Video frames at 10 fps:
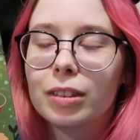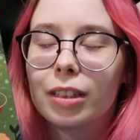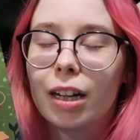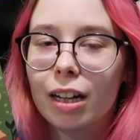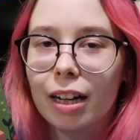
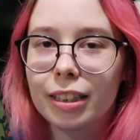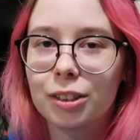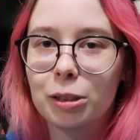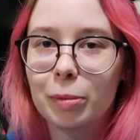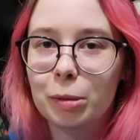talk on
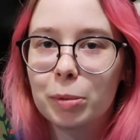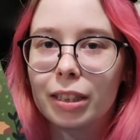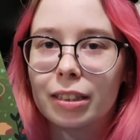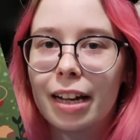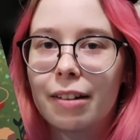this too much
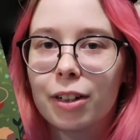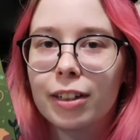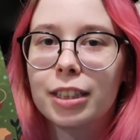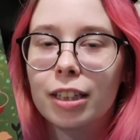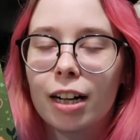because I have
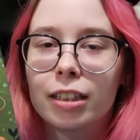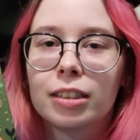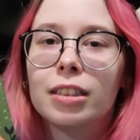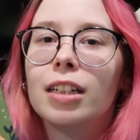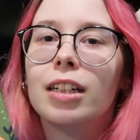already talked
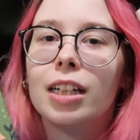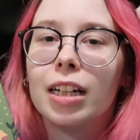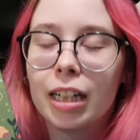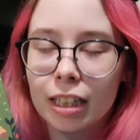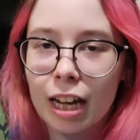
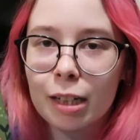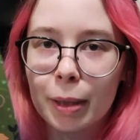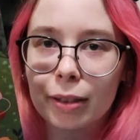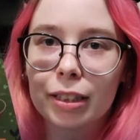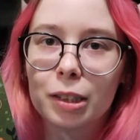a lot
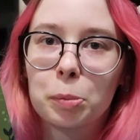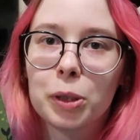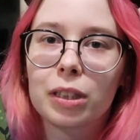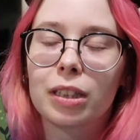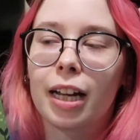about this
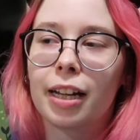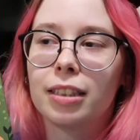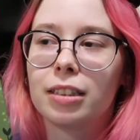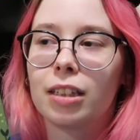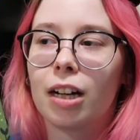book,
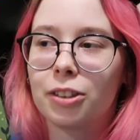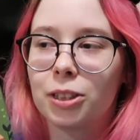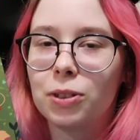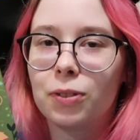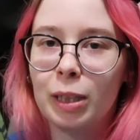and
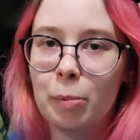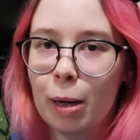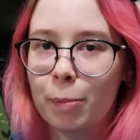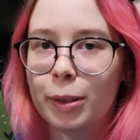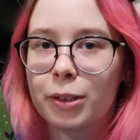also it's very
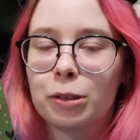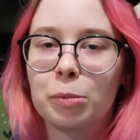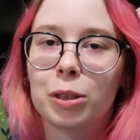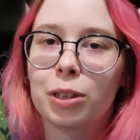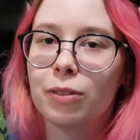popular, so
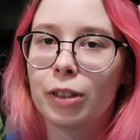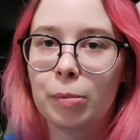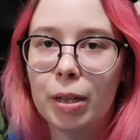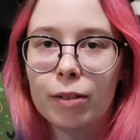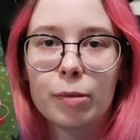I'm sure you've heard
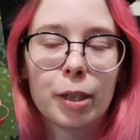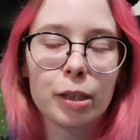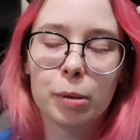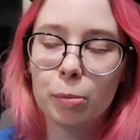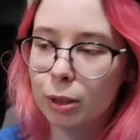about it from
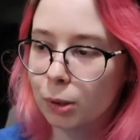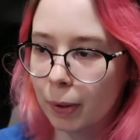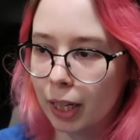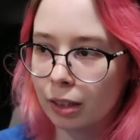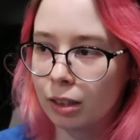other people as
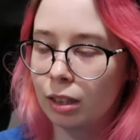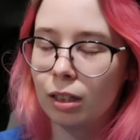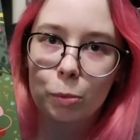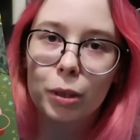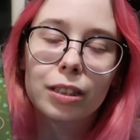well.
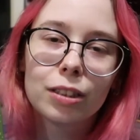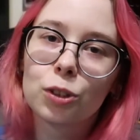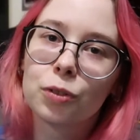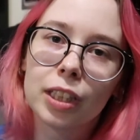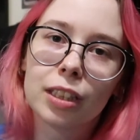Please
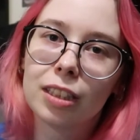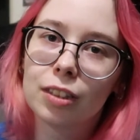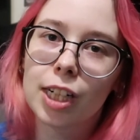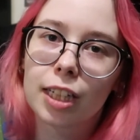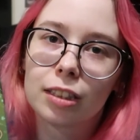just read The Tea
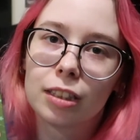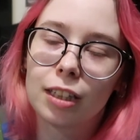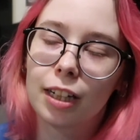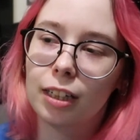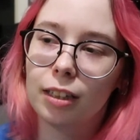Dragon
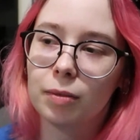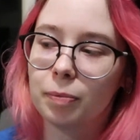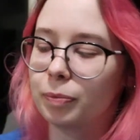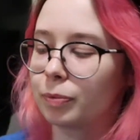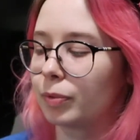Society.
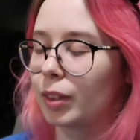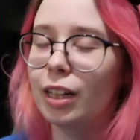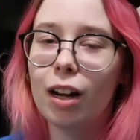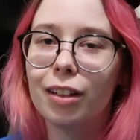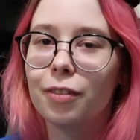
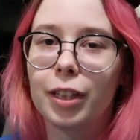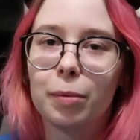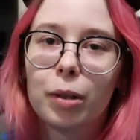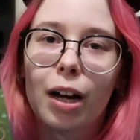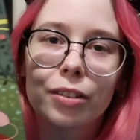And all of
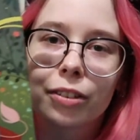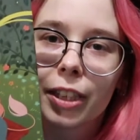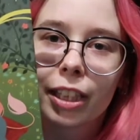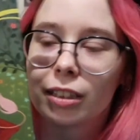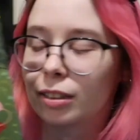them. All
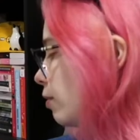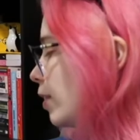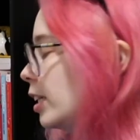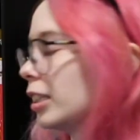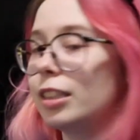3.
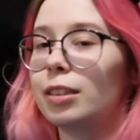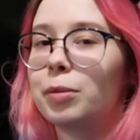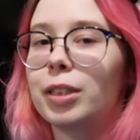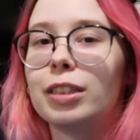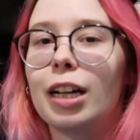Finally,
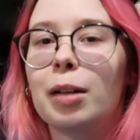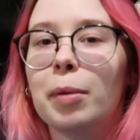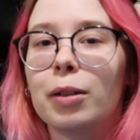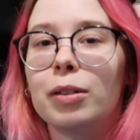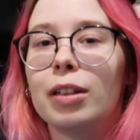we're going to talk
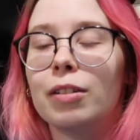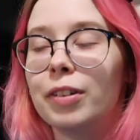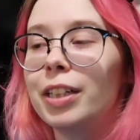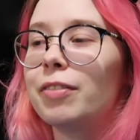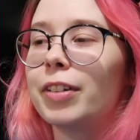about a
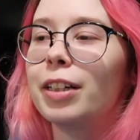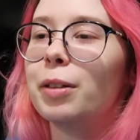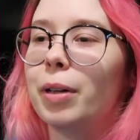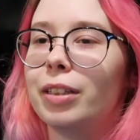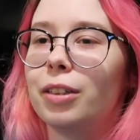very, very
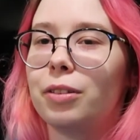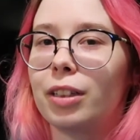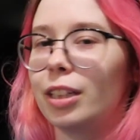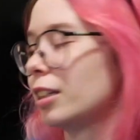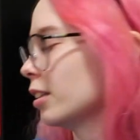well-known
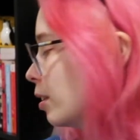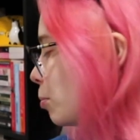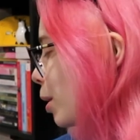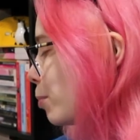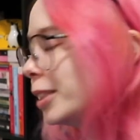thing.
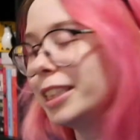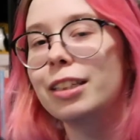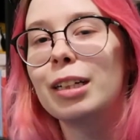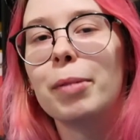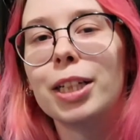But I'm still
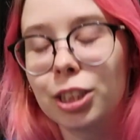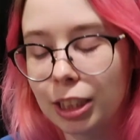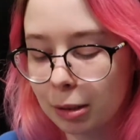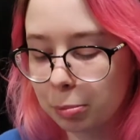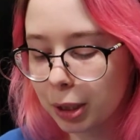going to
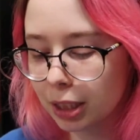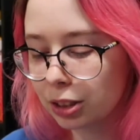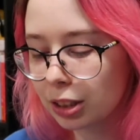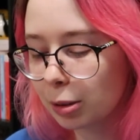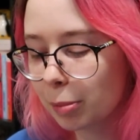mention it
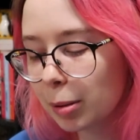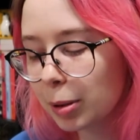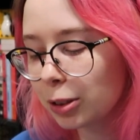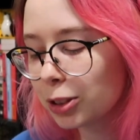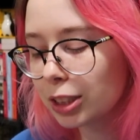because, you know,
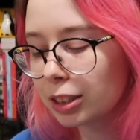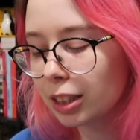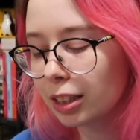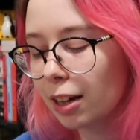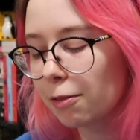maybe you just
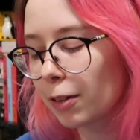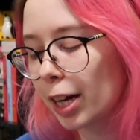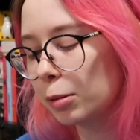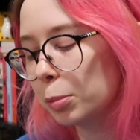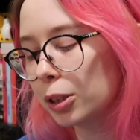need that
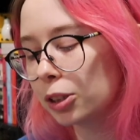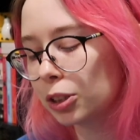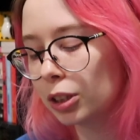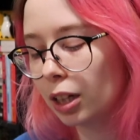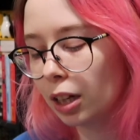final push.
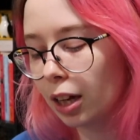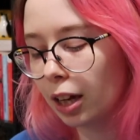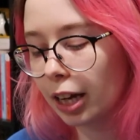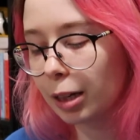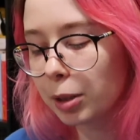
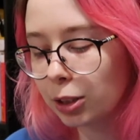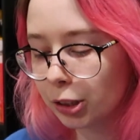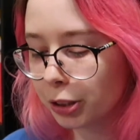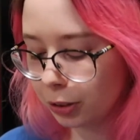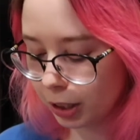And I'm going to
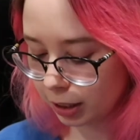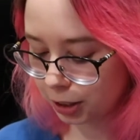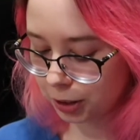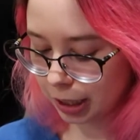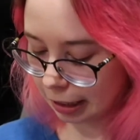show you the
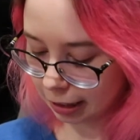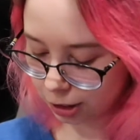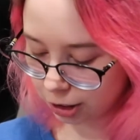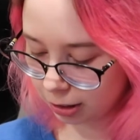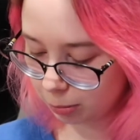illustrated
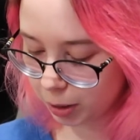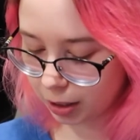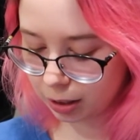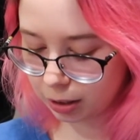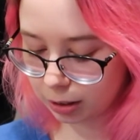edition
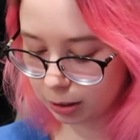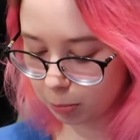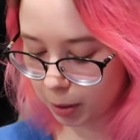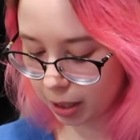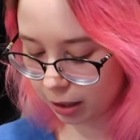because
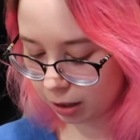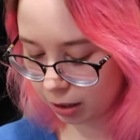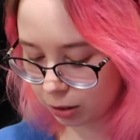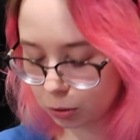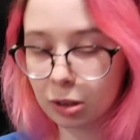my
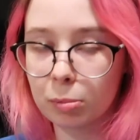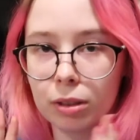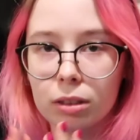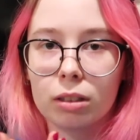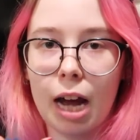
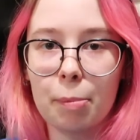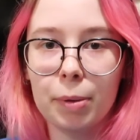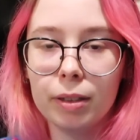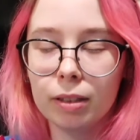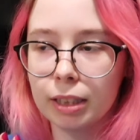normal
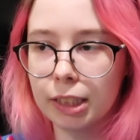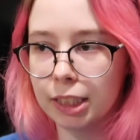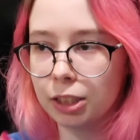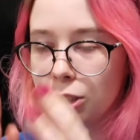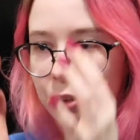copy is
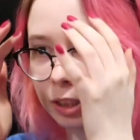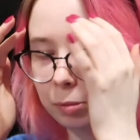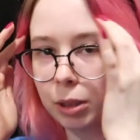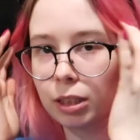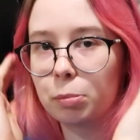still in New
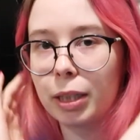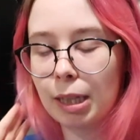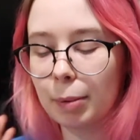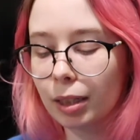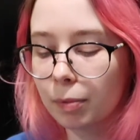York because
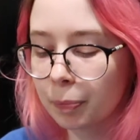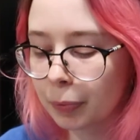pandemic.